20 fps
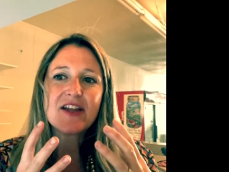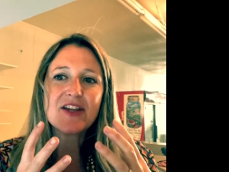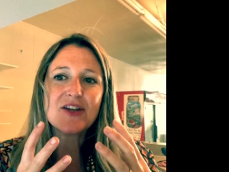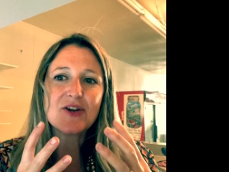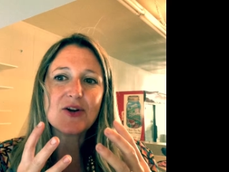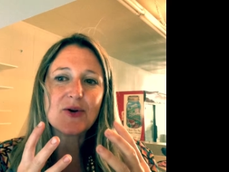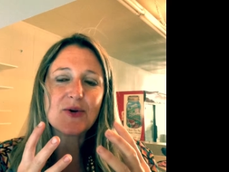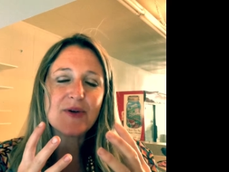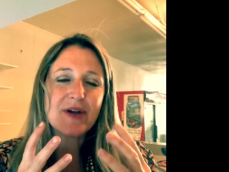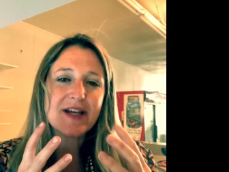you
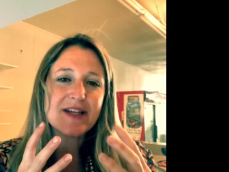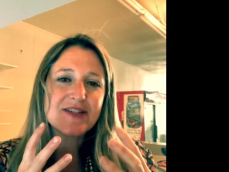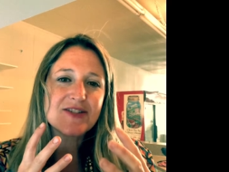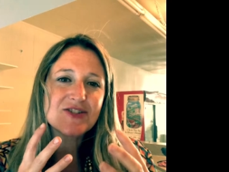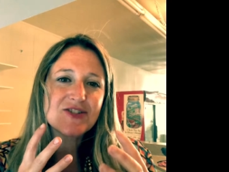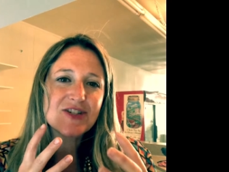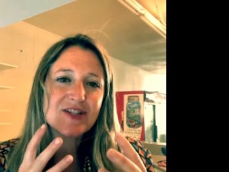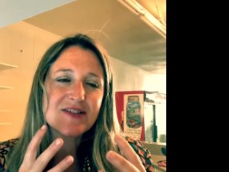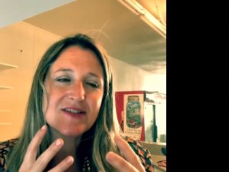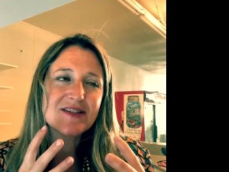know
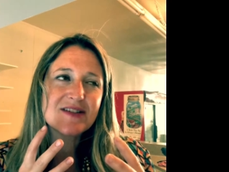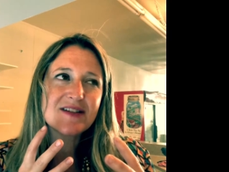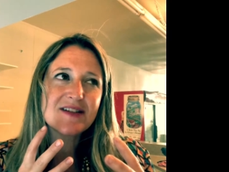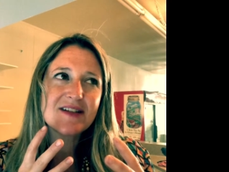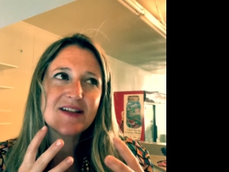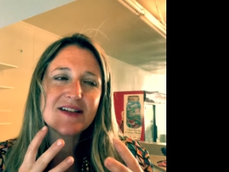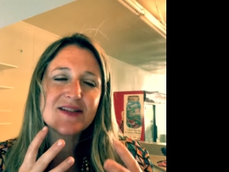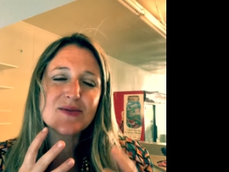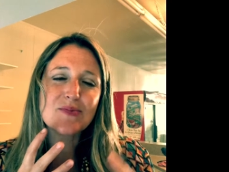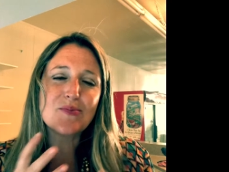it's just
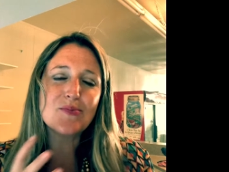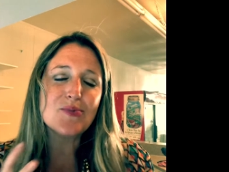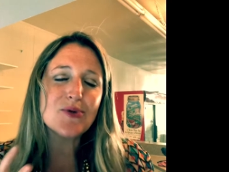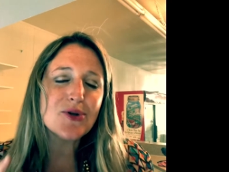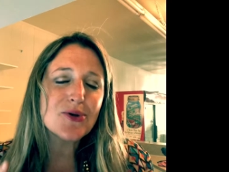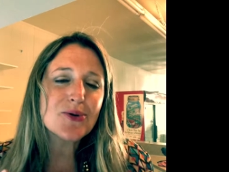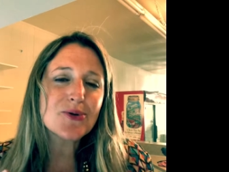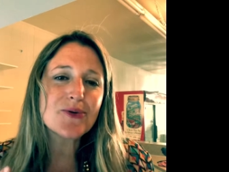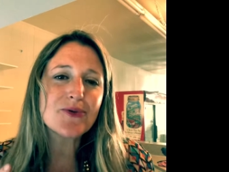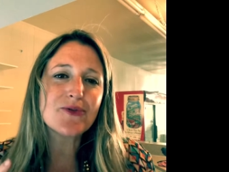it's
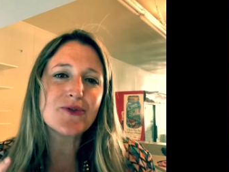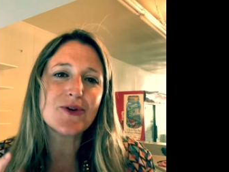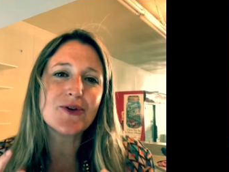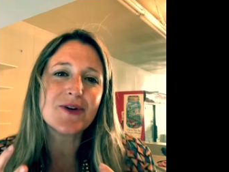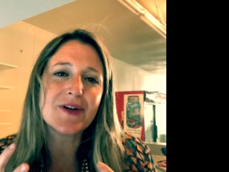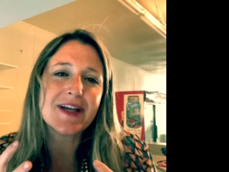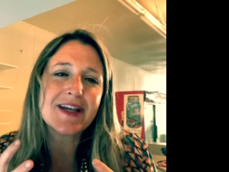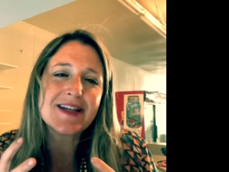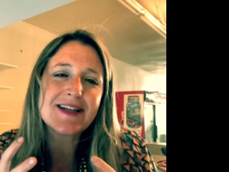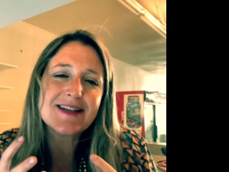
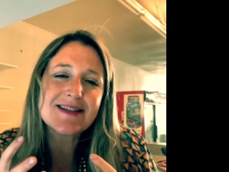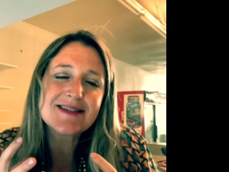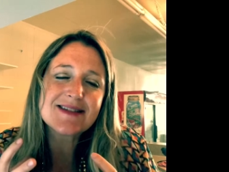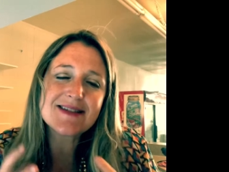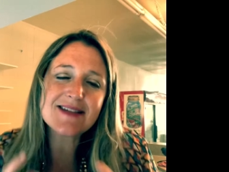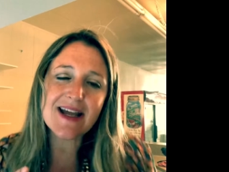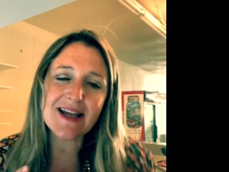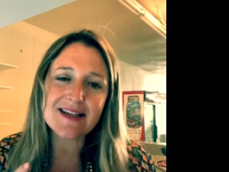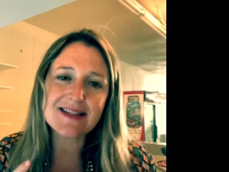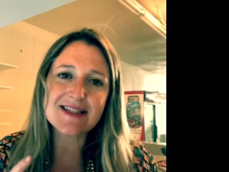beautiful and it's
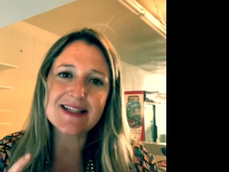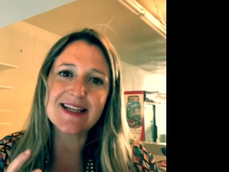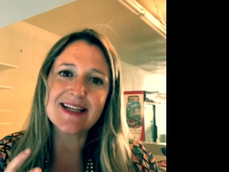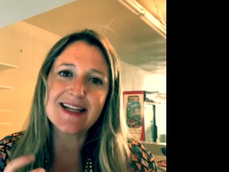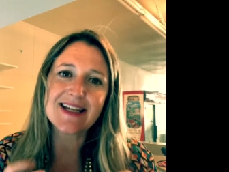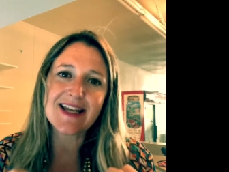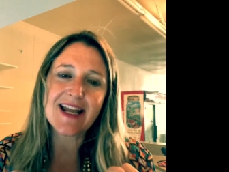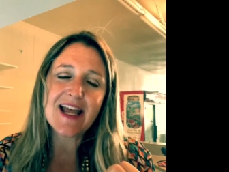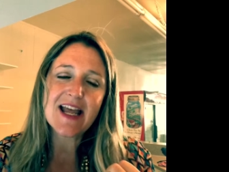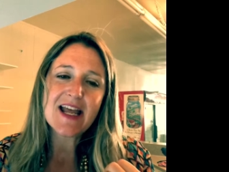
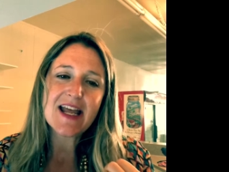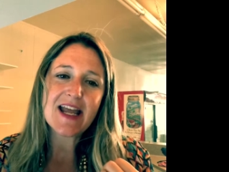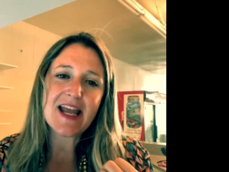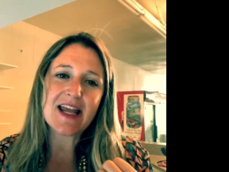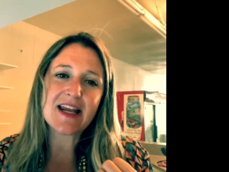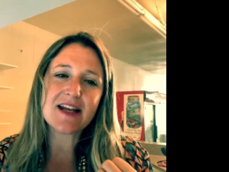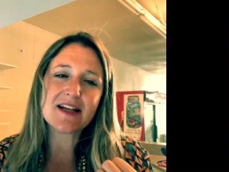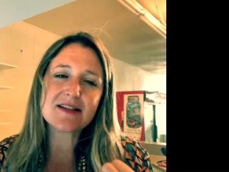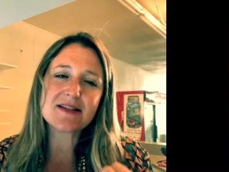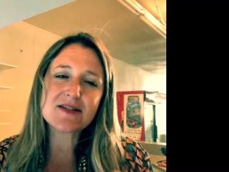sexy and
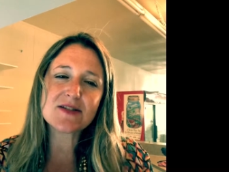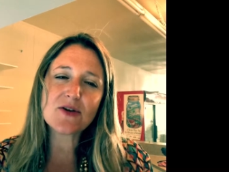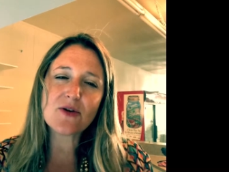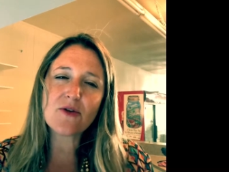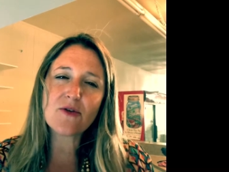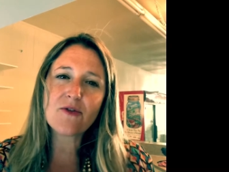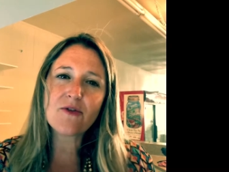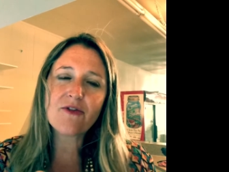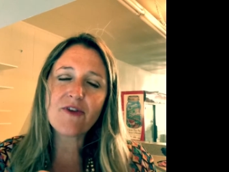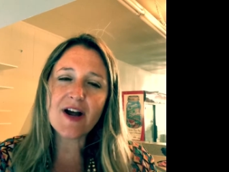and it's
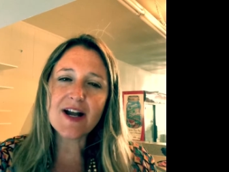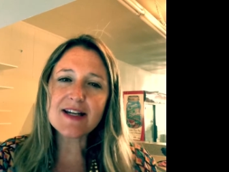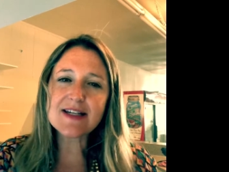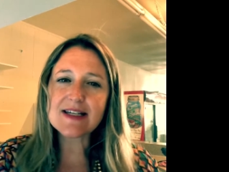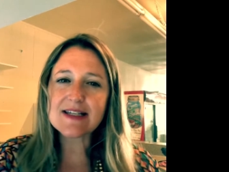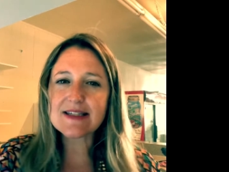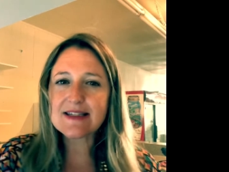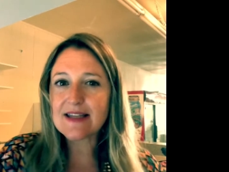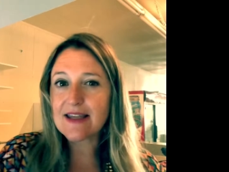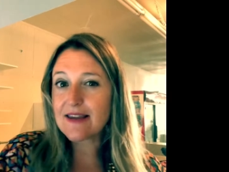so fun
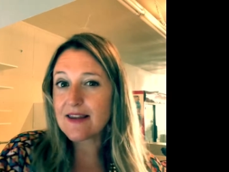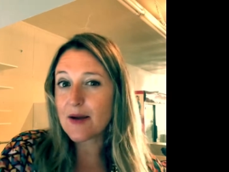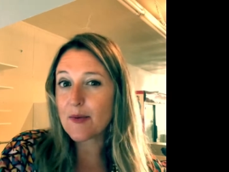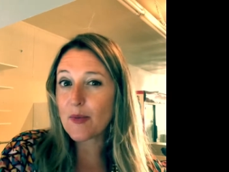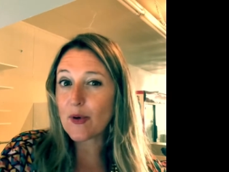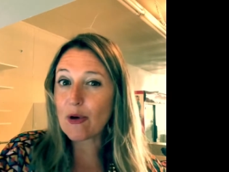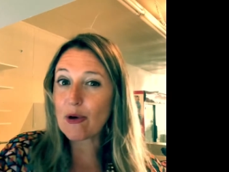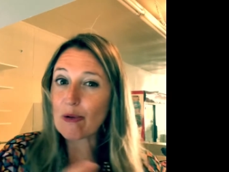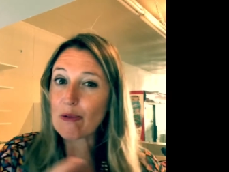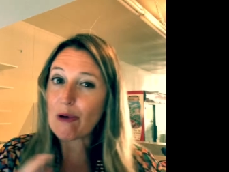to see
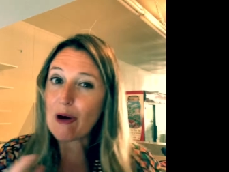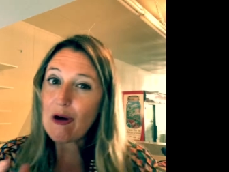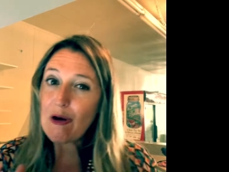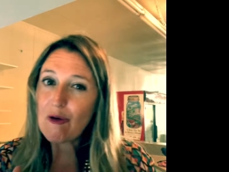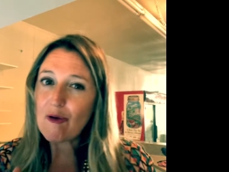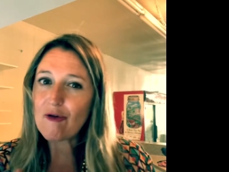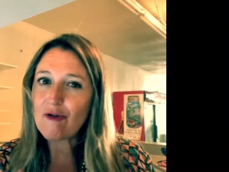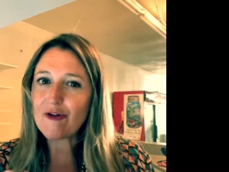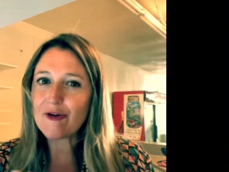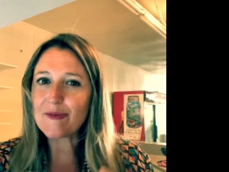them
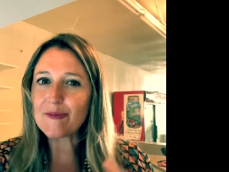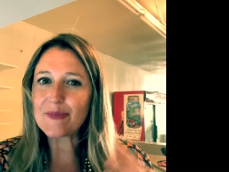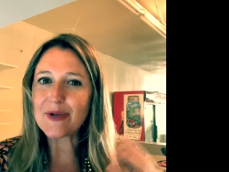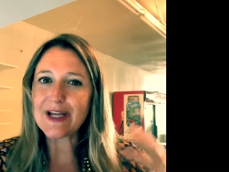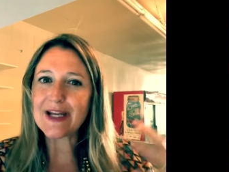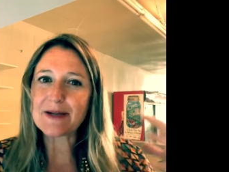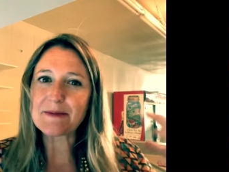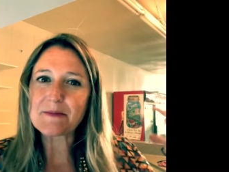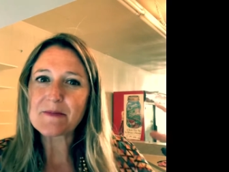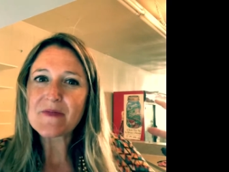grow from
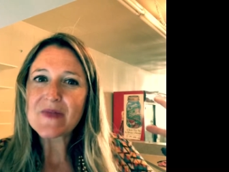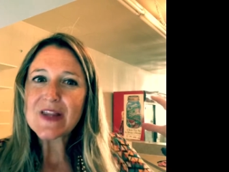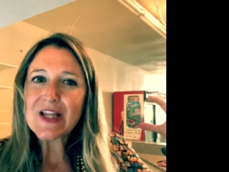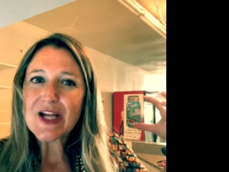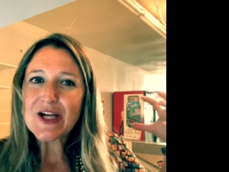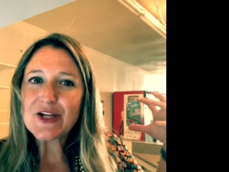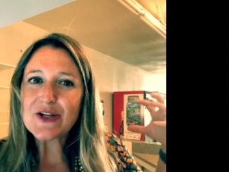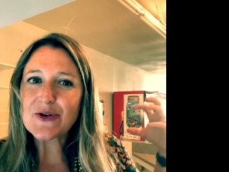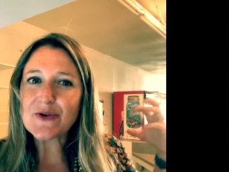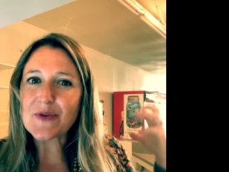being
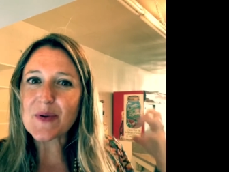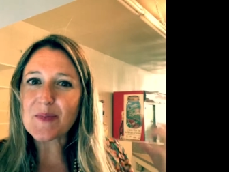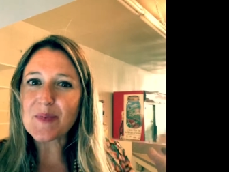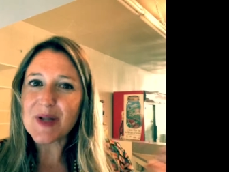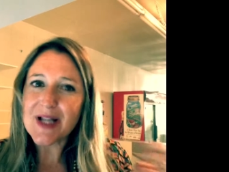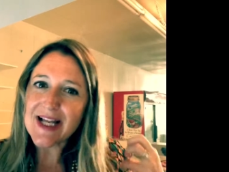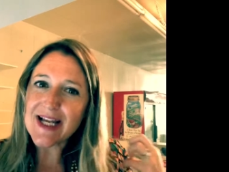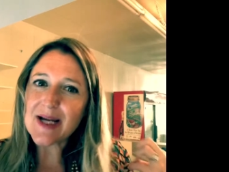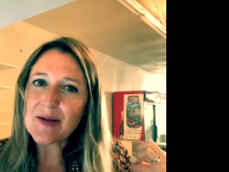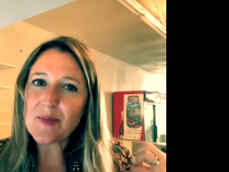you know the
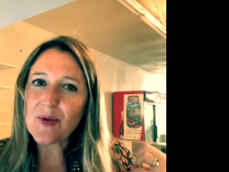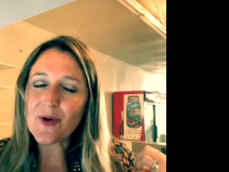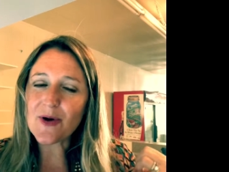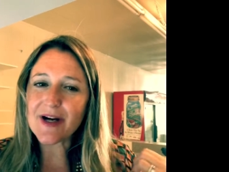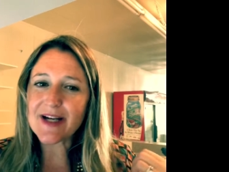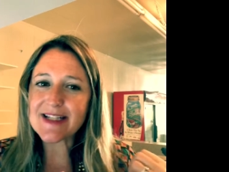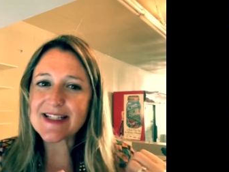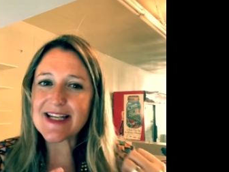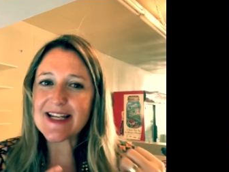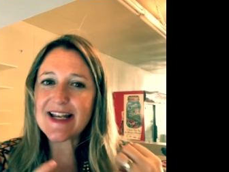
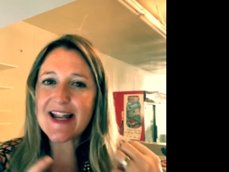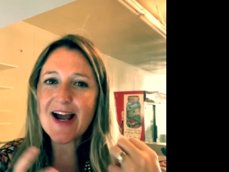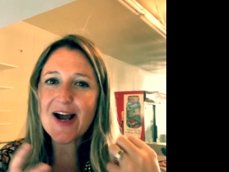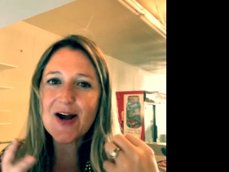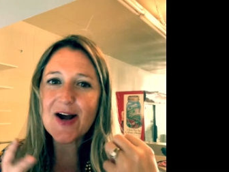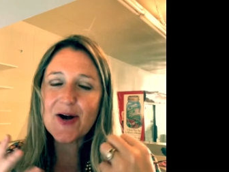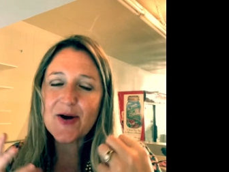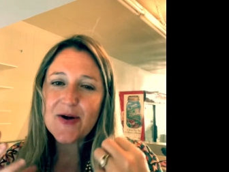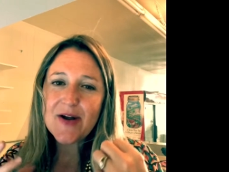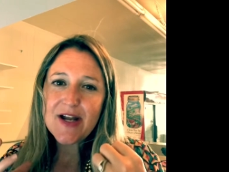playboy to
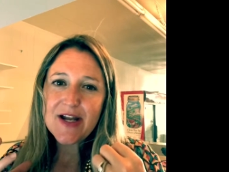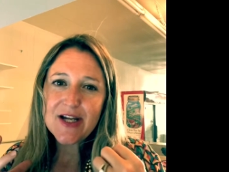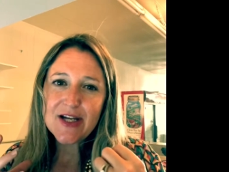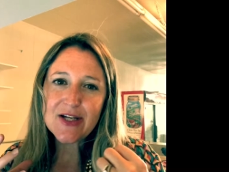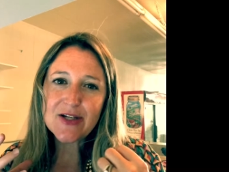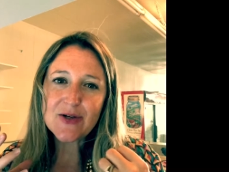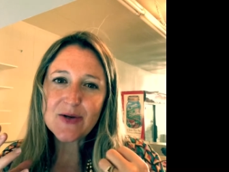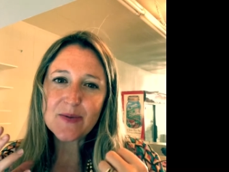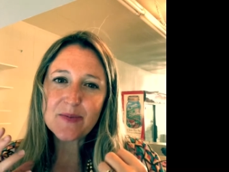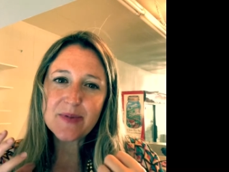now
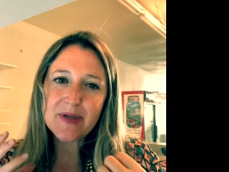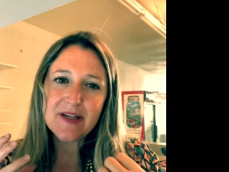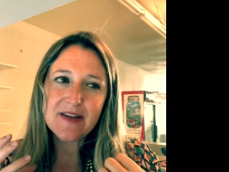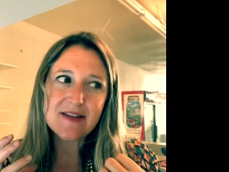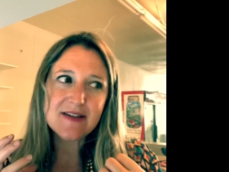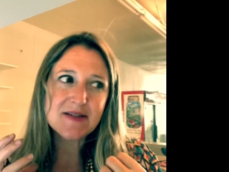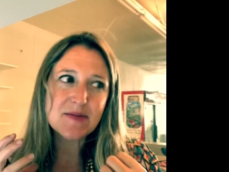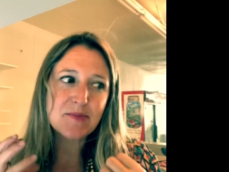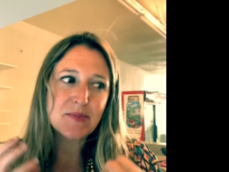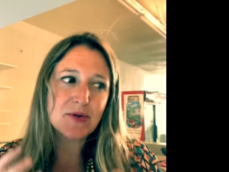you know be
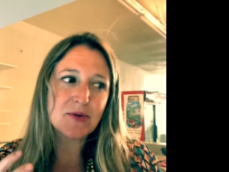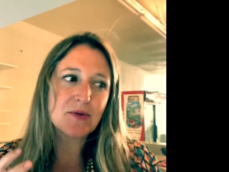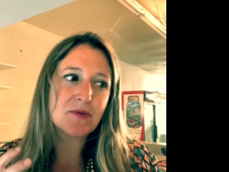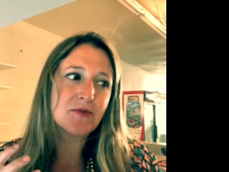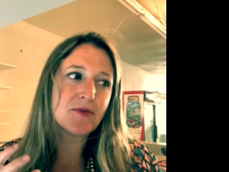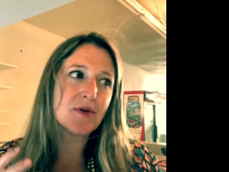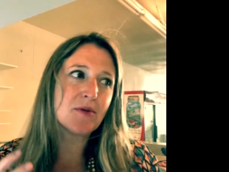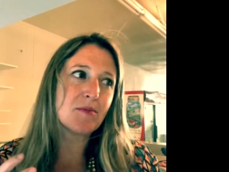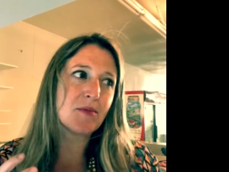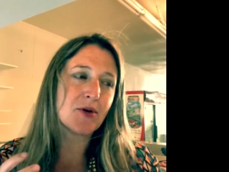this
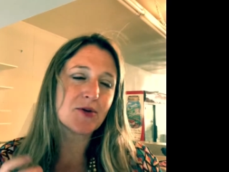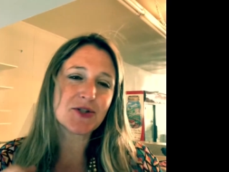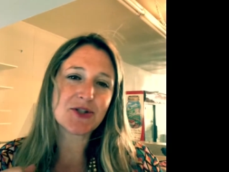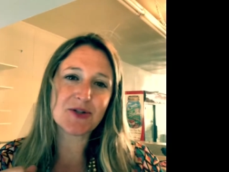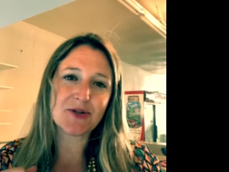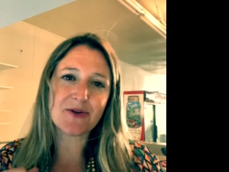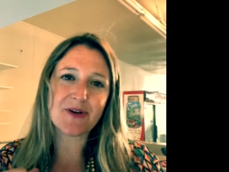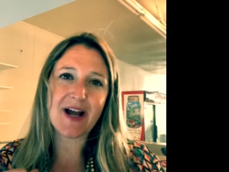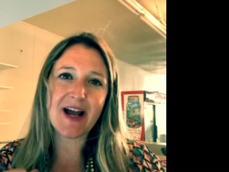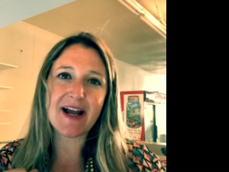beautiful
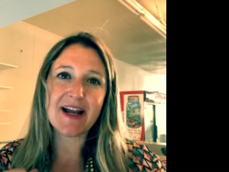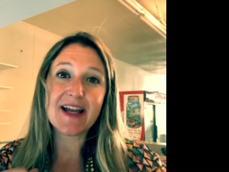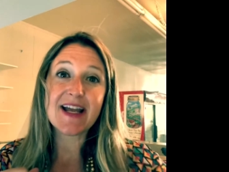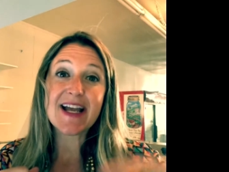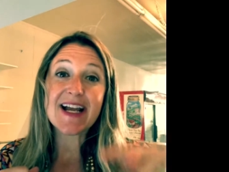emotional guy